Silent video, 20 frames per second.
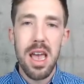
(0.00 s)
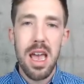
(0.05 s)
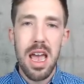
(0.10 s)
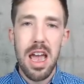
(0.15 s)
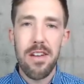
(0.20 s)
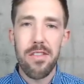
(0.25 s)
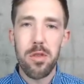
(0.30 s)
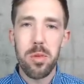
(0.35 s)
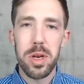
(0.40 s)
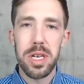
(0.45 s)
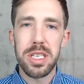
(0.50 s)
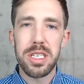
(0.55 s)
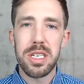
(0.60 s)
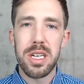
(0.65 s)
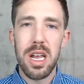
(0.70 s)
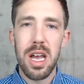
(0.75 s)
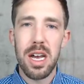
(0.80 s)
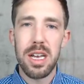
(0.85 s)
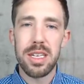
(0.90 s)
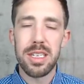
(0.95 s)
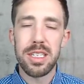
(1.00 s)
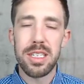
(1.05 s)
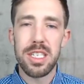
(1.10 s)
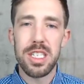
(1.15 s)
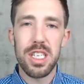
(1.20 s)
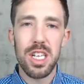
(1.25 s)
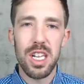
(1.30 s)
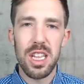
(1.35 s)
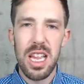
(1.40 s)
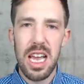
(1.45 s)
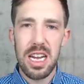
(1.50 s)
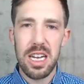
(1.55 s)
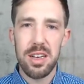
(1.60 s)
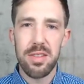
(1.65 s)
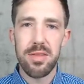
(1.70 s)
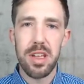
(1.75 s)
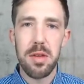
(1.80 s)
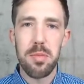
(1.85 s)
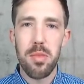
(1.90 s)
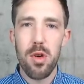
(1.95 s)
Everybody's gut is
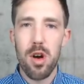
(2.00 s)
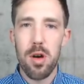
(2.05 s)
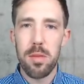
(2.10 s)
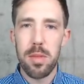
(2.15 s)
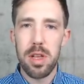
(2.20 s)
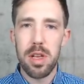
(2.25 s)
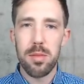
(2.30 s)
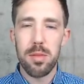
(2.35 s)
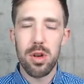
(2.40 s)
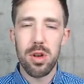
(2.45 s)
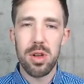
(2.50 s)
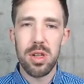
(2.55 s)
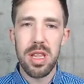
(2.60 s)
selectively permeable,